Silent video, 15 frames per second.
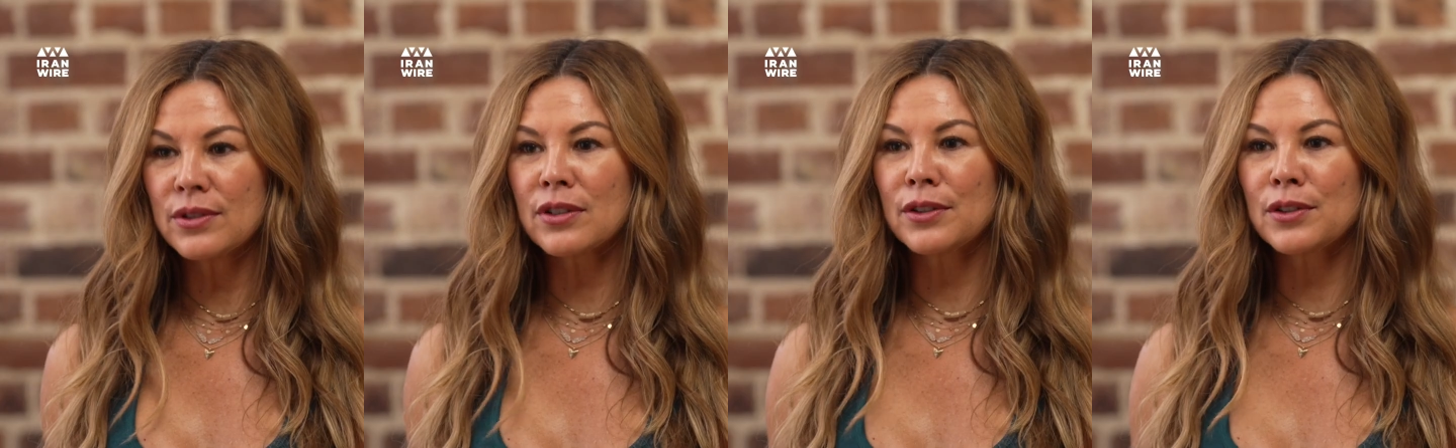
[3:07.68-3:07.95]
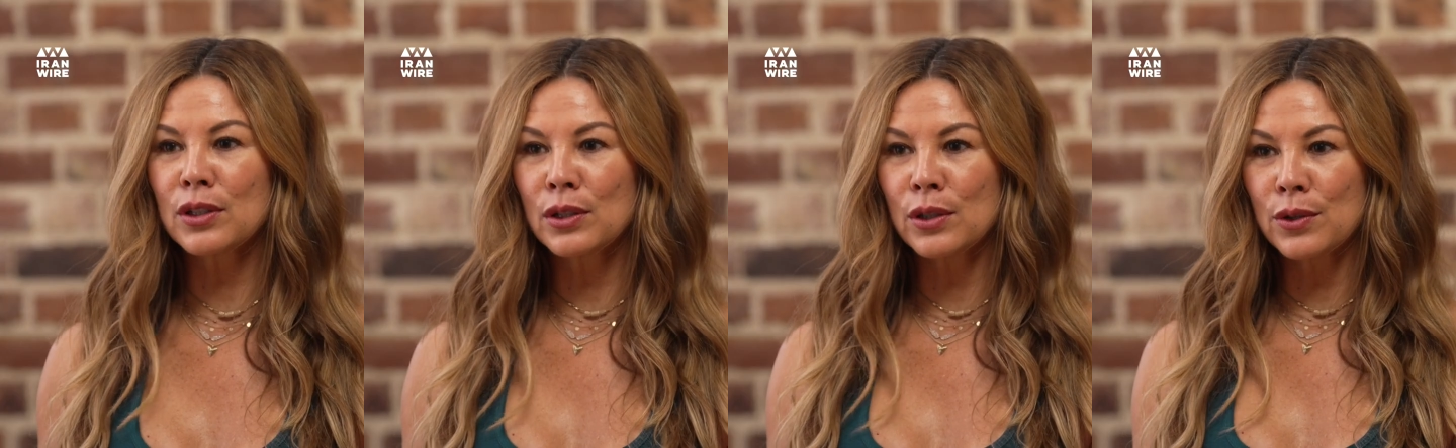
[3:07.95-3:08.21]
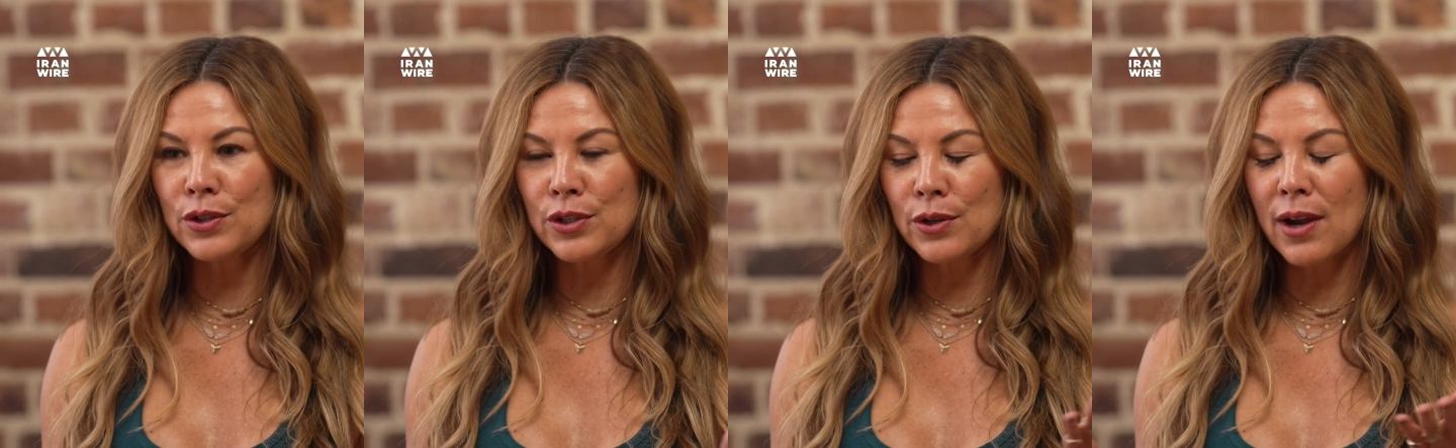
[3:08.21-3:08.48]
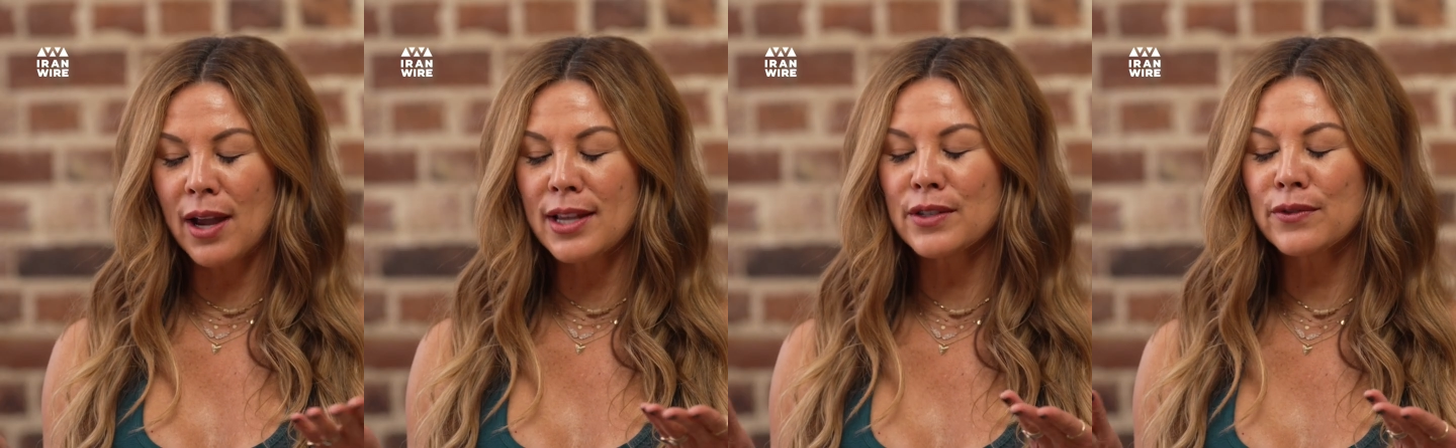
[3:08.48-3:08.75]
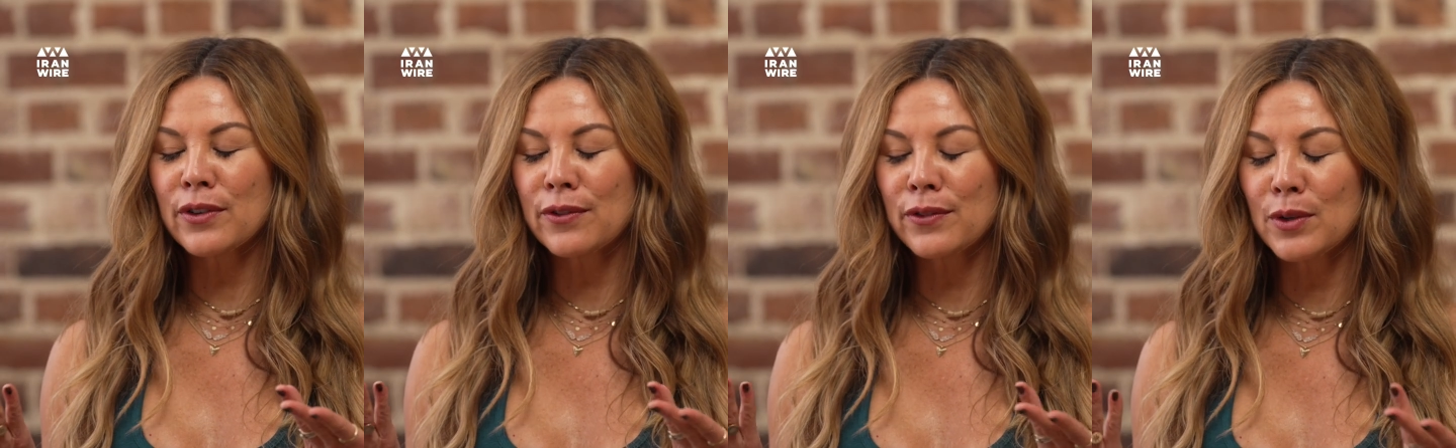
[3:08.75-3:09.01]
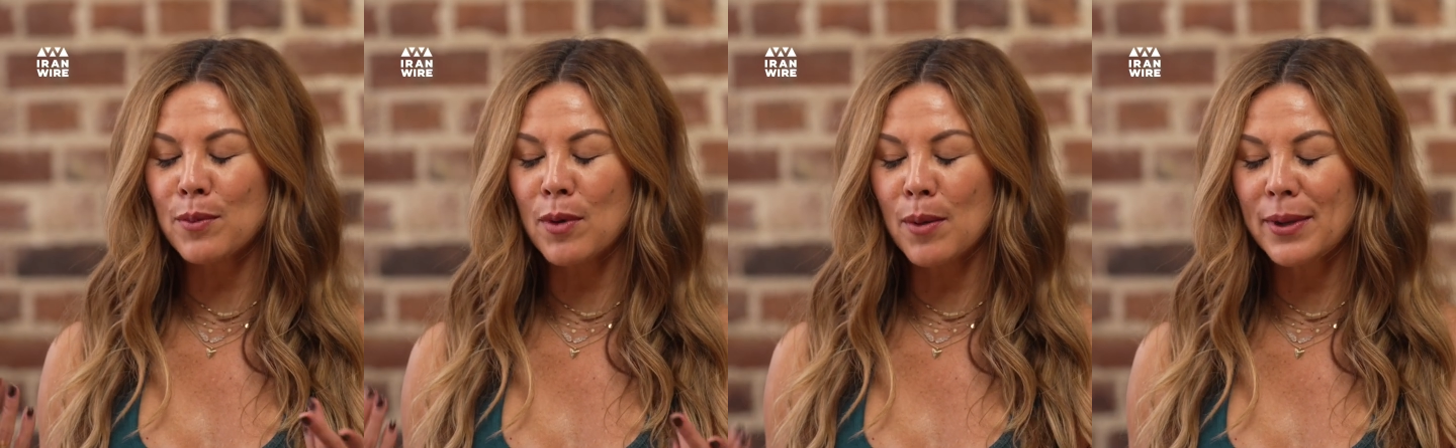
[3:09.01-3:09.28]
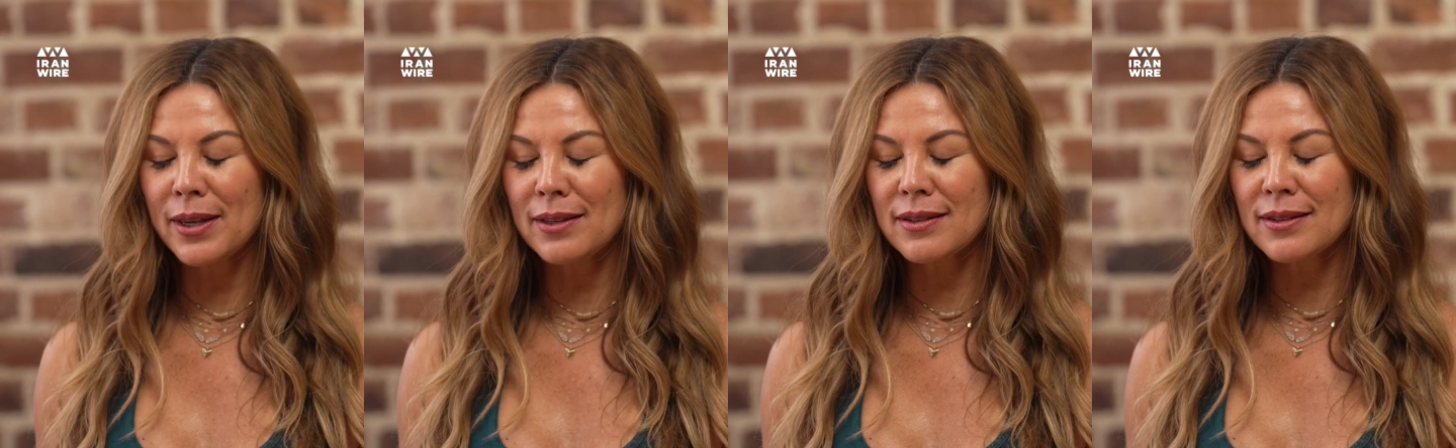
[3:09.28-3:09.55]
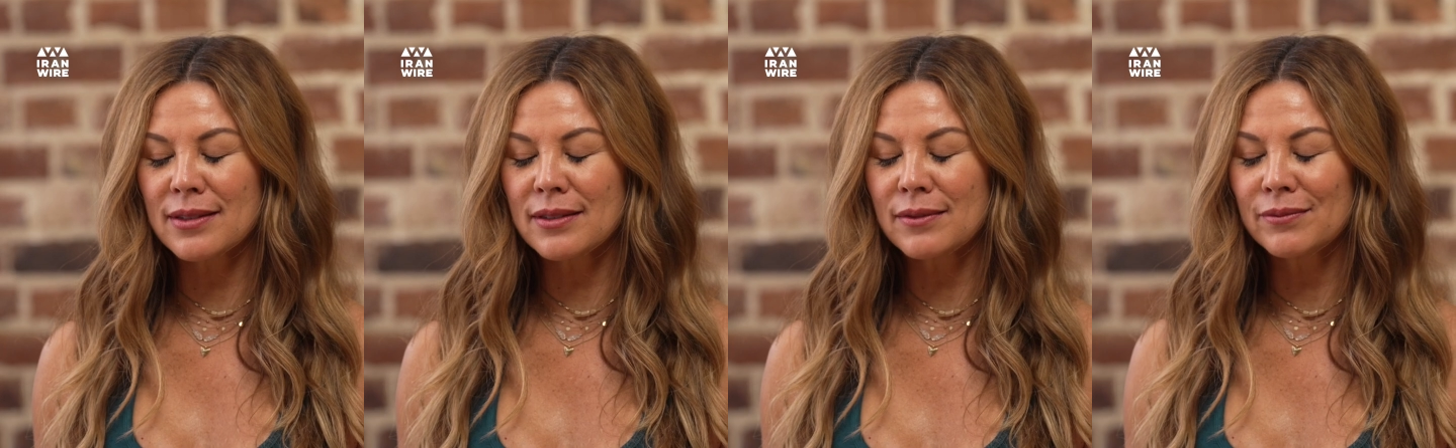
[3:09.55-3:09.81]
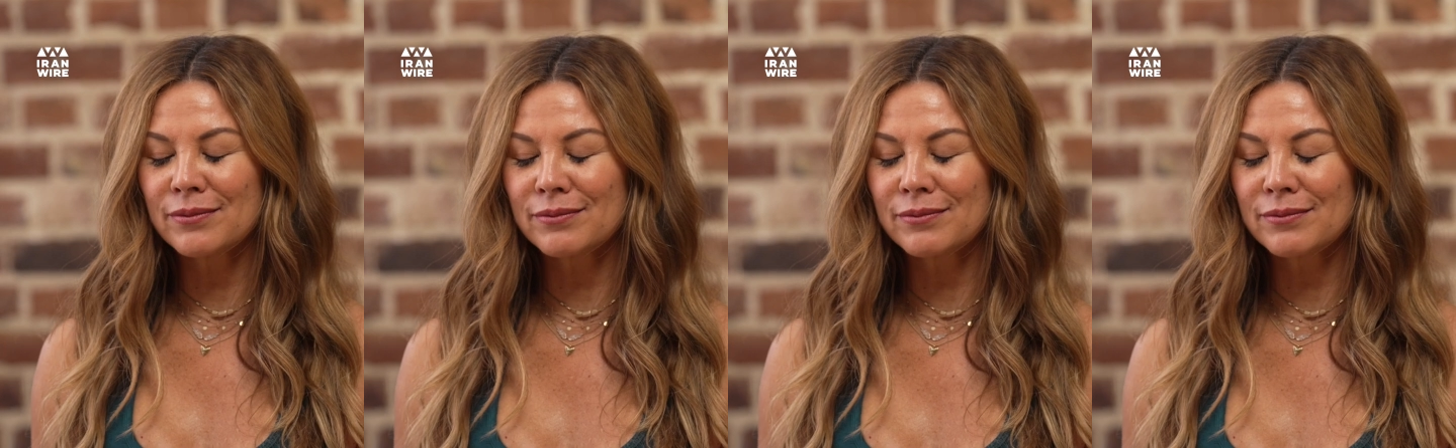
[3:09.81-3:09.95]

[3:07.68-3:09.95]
start to close your eyes for a few moments.